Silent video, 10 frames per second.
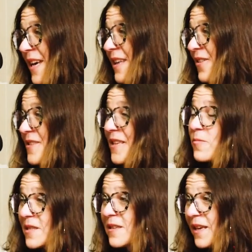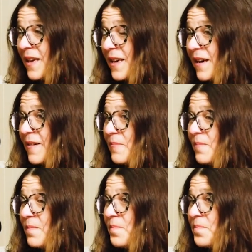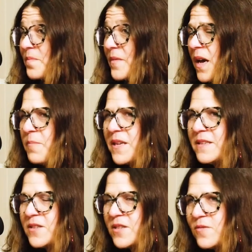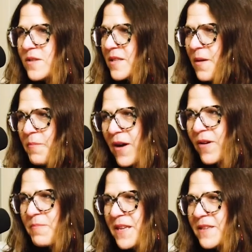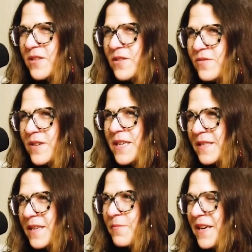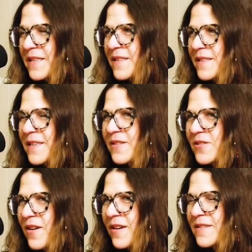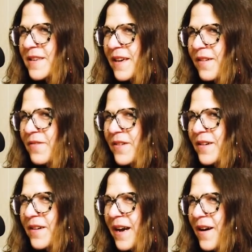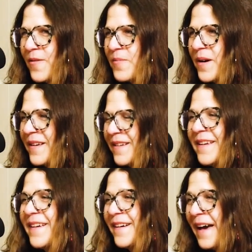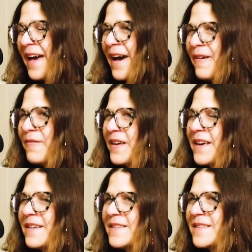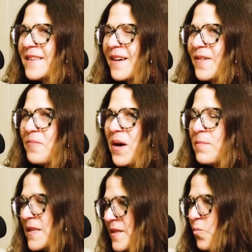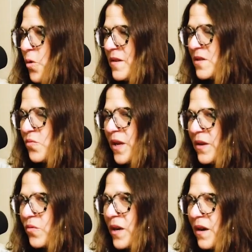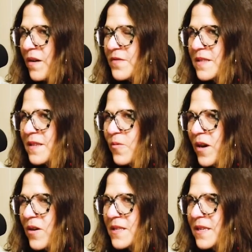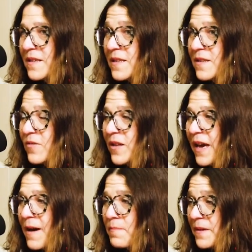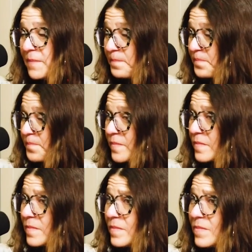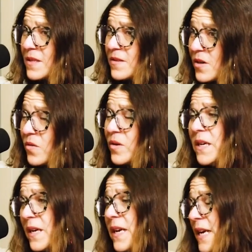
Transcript: And 10 years I was at the, I've been to two ECMAs in St. John's. I can't figure out how, but I have. And I missed the one in 2020. Obviously we all did. It didn't really happen. So